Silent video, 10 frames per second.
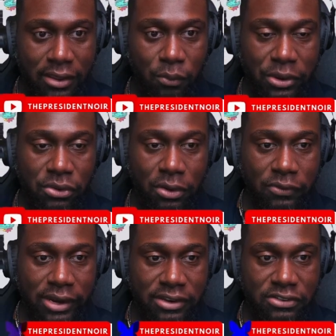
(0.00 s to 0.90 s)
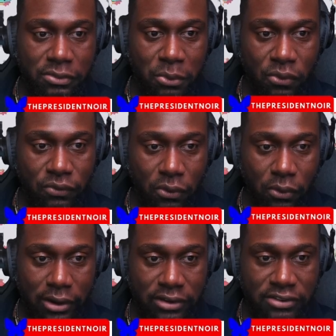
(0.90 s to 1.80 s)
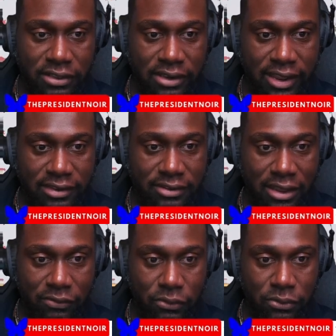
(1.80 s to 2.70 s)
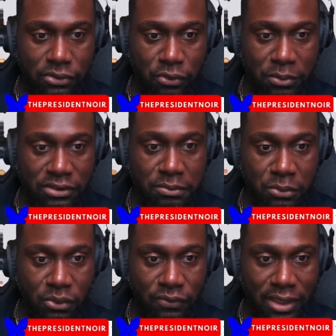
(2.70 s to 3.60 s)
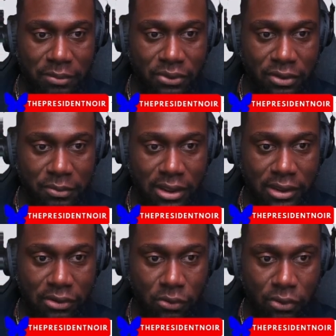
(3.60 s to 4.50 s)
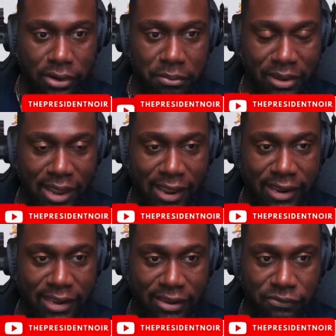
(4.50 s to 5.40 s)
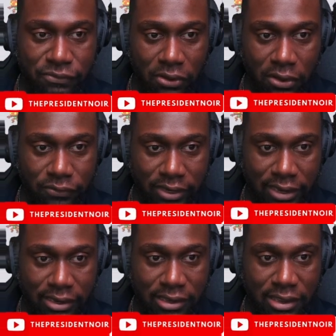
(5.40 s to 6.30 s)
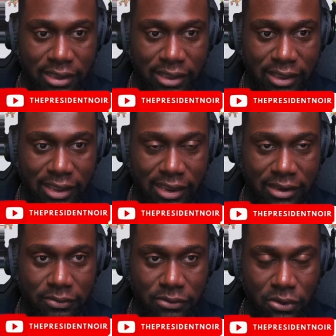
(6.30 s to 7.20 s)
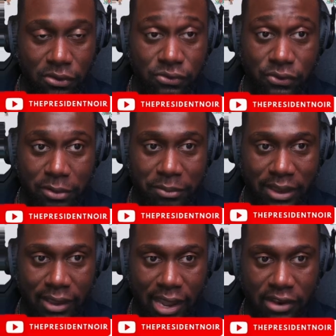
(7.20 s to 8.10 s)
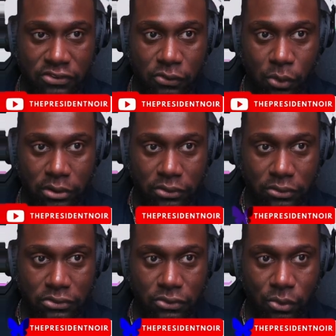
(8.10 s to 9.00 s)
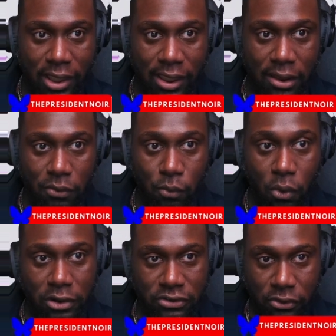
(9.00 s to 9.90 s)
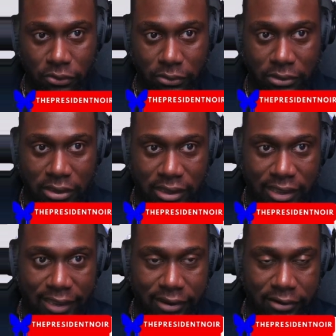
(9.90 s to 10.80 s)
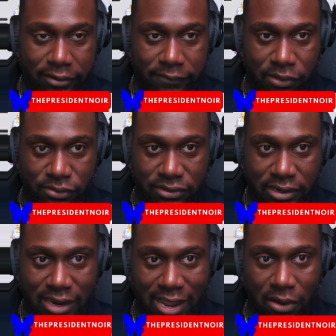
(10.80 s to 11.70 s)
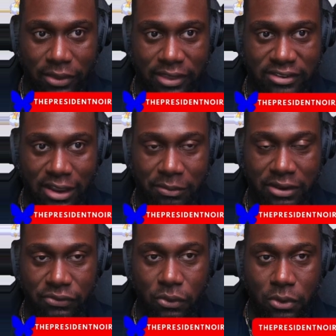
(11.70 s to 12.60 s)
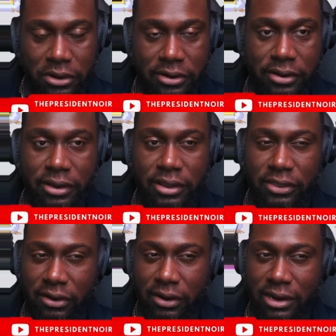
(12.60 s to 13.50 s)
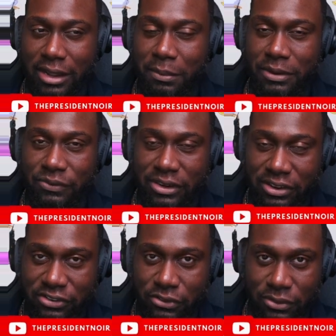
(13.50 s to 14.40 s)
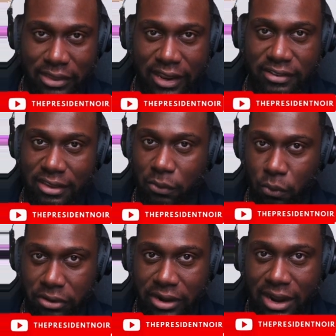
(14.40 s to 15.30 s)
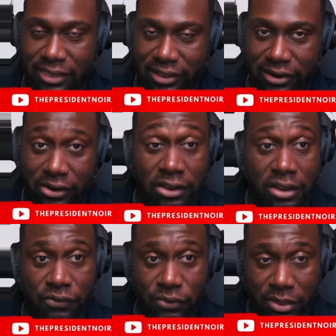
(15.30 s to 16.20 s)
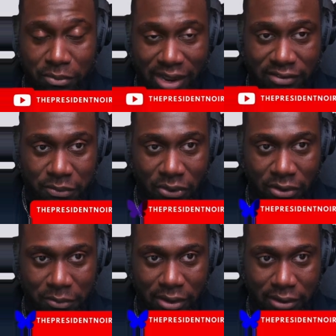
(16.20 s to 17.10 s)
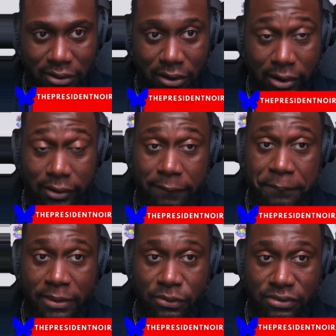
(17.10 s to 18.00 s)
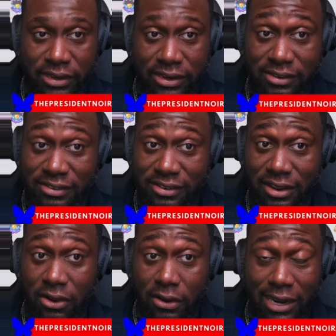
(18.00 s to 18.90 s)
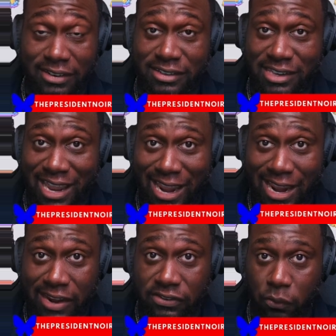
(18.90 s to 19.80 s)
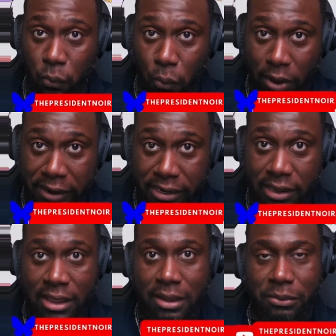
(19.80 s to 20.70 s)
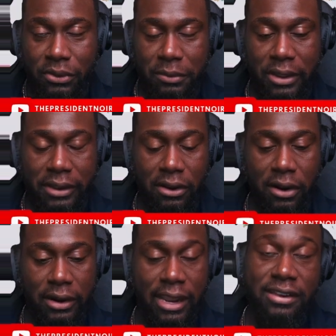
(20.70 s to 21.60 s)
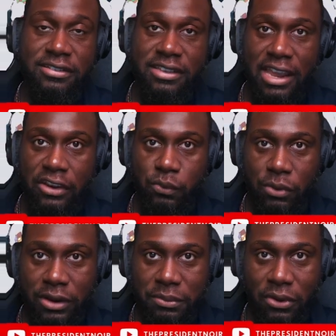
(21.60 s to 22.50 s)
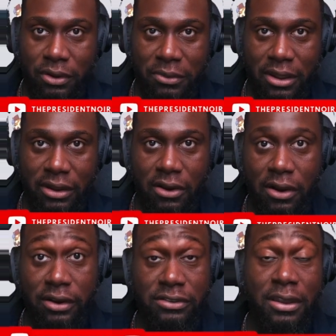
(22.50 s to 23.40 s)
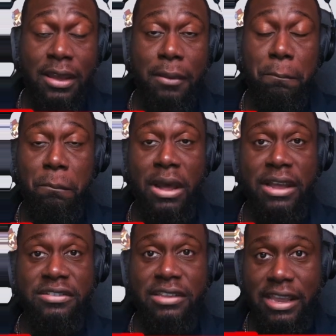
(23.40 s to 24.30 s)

When you are ready to move on to the next level, you must move that Pokemon on by evolving it. It goes from being a Squirtle to a Wartortle. Here, you see now in the top left corner, there are a couple of additional things that were not there for the basic Pokemon card. You see it is called a Stage 1 Pokemon card. And Stage 1 Pokemon cards must